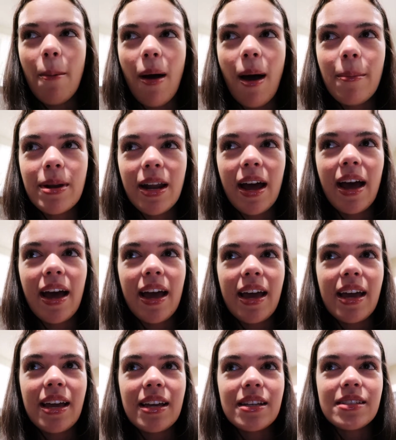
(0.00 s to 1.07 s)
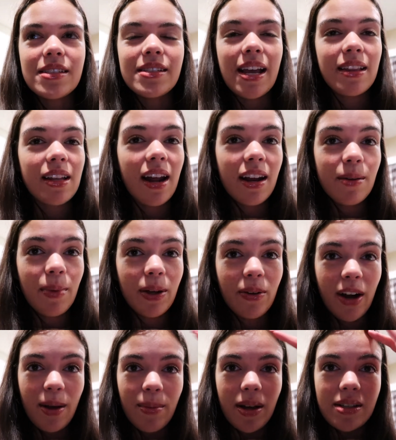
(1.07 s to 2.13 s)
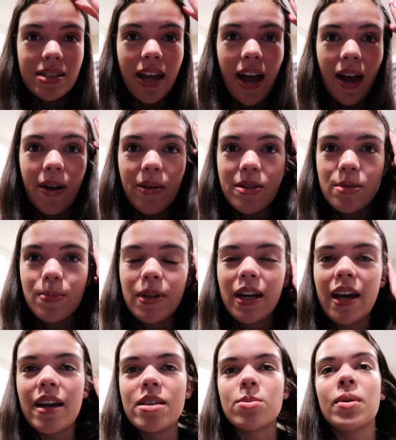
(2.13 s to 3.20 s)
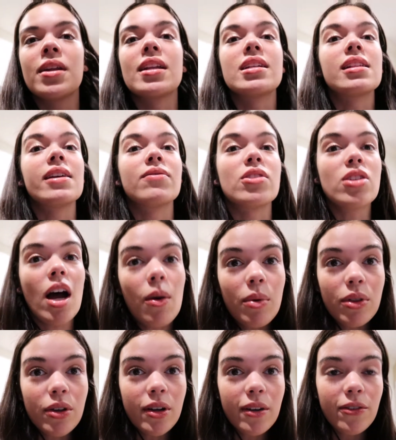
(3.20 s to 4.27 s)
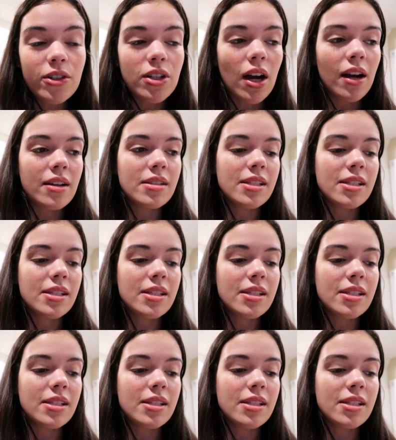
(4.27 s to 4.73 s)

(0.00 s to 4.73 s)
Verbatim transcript: mom and I stayed the night at my grandma's house because we needed to leave the dog with her for dog